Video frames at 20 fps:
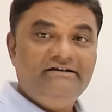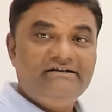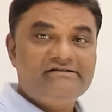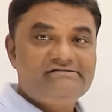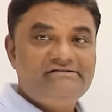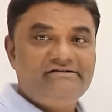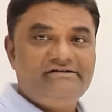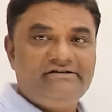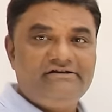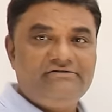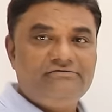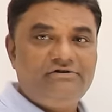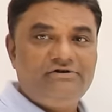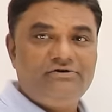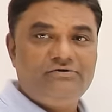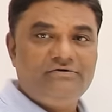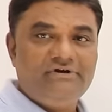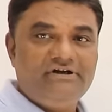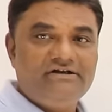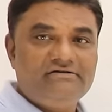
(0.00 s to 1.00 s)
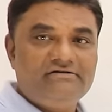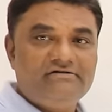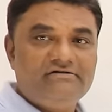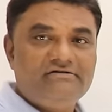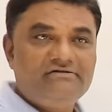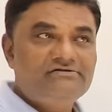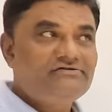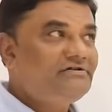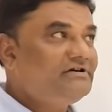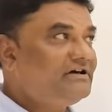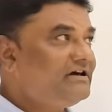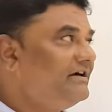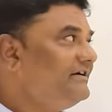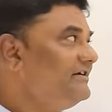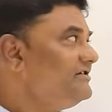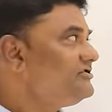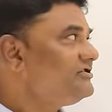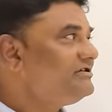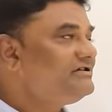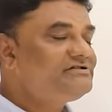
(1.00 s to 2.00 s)
less than equal to n. So the
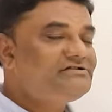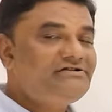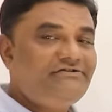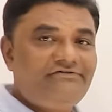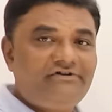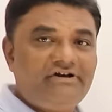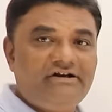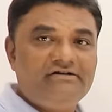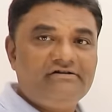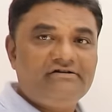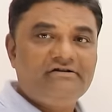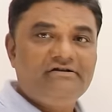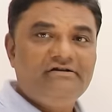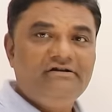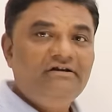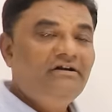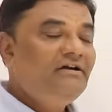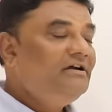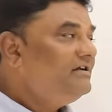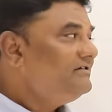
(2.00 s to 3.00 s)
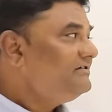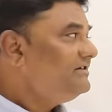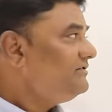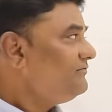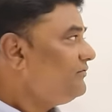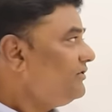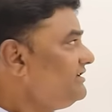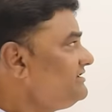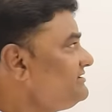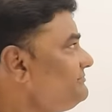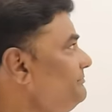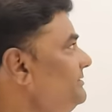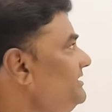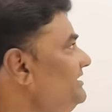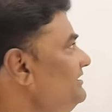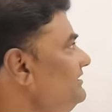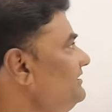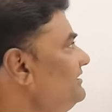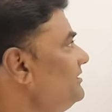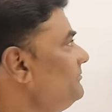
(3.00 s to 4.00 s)
condition is different. Then what is
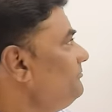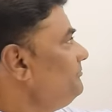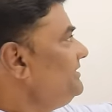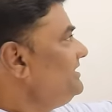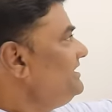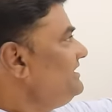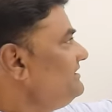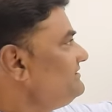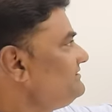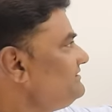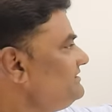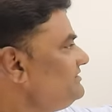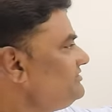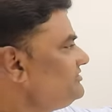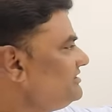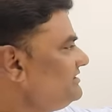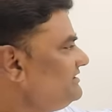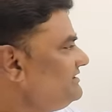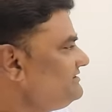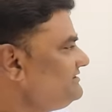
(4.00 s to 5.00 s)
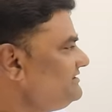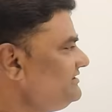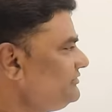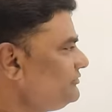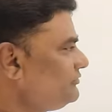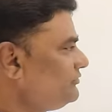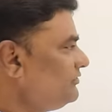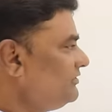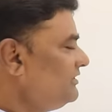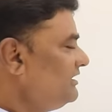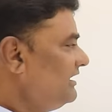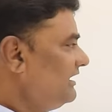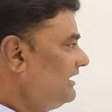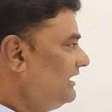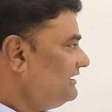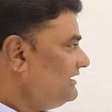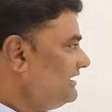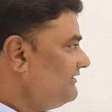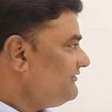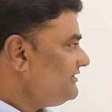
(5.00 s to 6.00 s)
p? P is initially 0
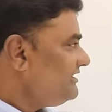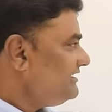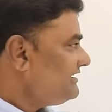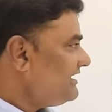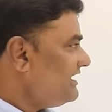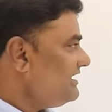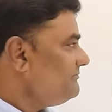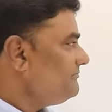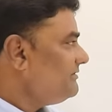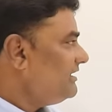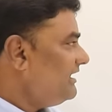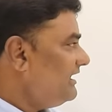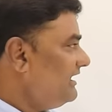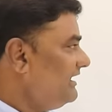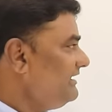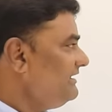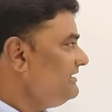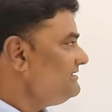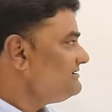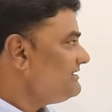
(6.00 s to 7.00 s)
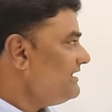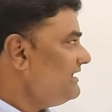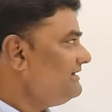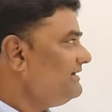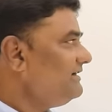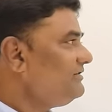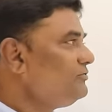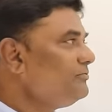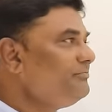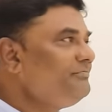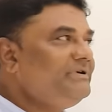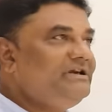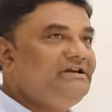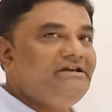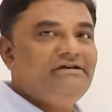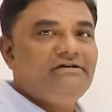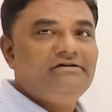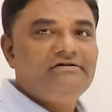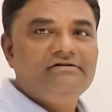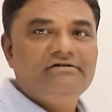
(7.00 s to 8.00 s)
and every time I is added to
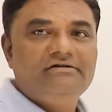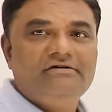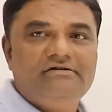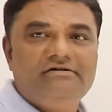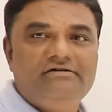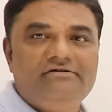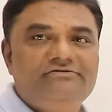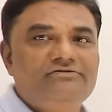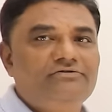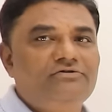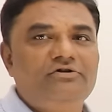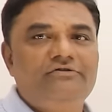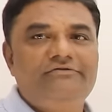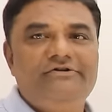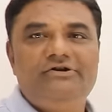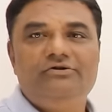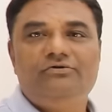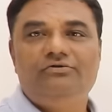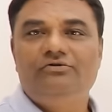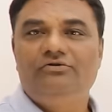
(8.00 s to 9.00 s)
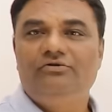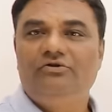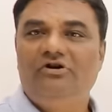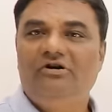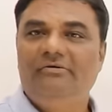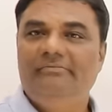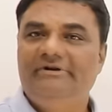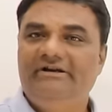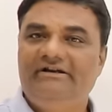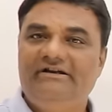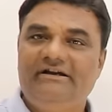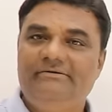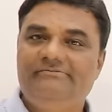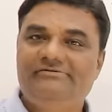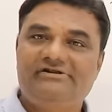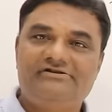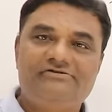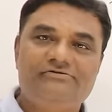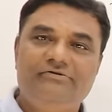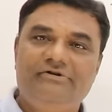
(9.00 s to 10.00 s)
p. So now we don't know how many times
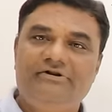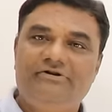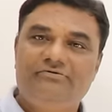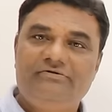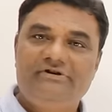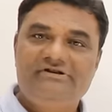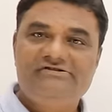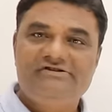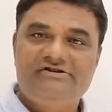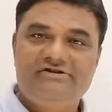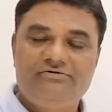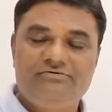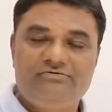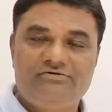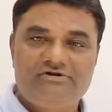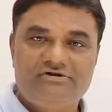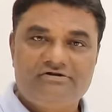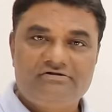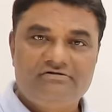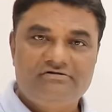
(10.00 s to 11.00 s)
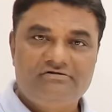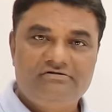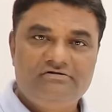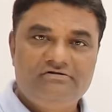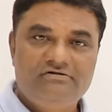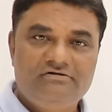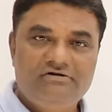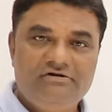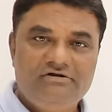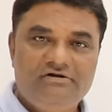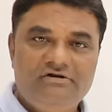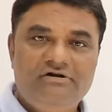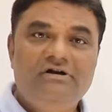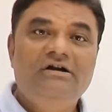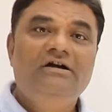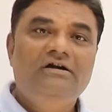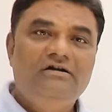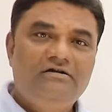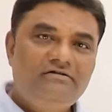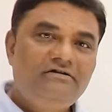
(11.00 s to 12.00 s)
it's going to execute.
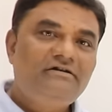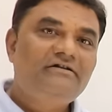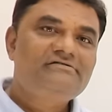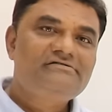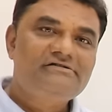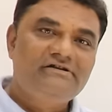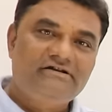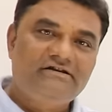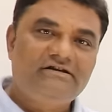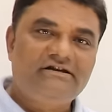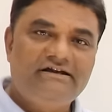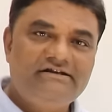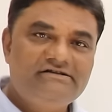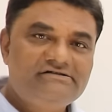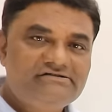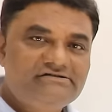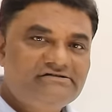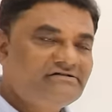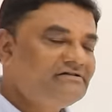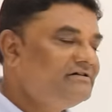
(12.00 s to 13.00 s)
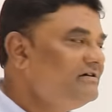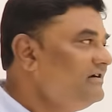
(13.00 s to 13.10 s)
Let us analyze.